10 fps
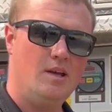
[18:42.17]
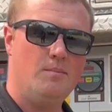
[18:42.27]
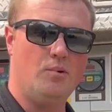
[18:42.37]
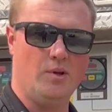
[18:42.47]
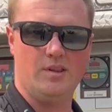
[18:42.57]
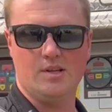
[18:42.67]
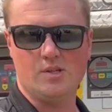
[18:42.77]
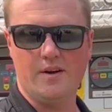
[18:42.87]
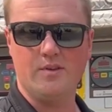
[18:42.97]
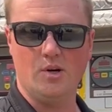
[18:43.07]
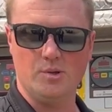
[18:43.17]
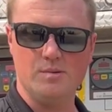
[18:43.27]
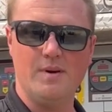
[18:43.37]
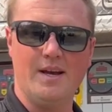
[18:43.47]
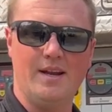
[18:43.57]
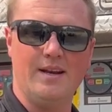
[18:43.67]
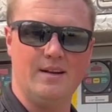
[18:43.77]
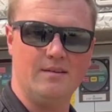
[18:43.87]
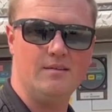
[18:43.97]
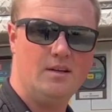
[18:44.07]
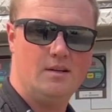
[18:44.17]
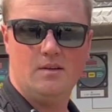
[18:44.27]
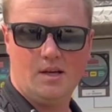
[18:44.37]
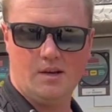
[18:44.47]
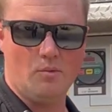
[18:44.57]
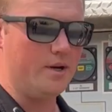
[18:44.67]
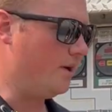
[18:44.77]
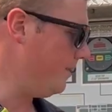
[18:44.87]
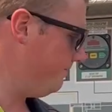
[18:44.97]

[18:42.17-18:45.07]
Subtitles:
pulling things off the hose bed and whatnot.